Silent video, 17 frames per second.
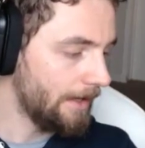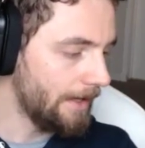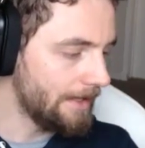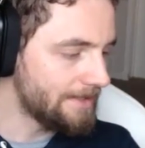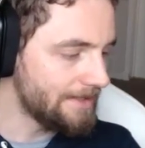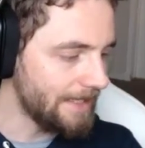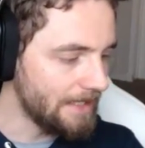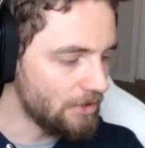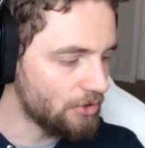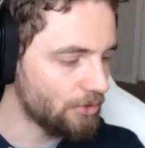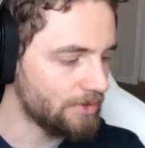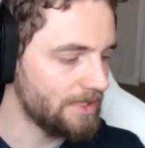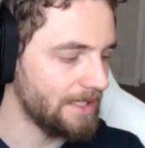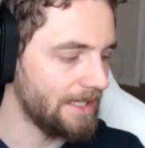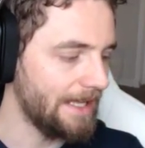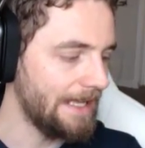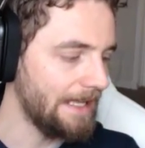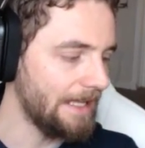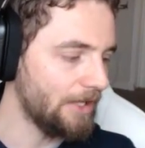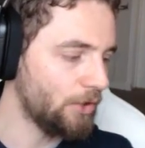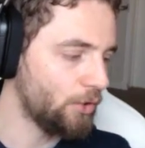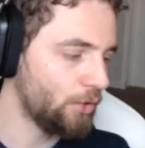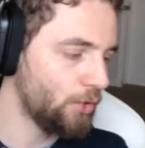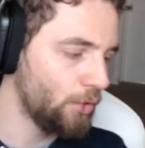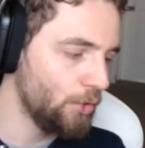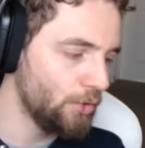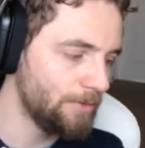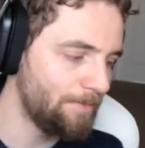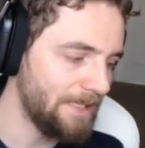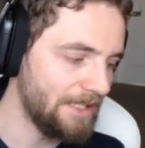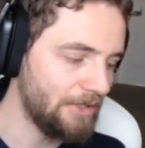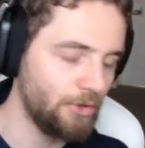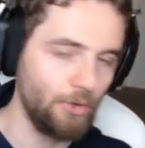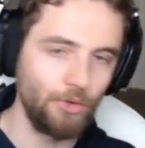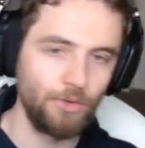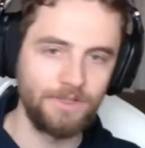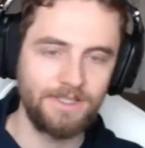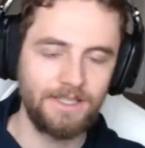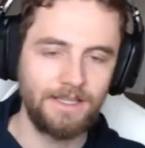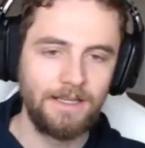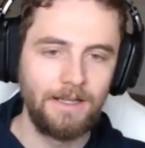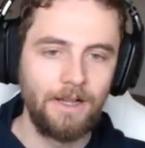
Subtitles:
It's interesting. It could be good.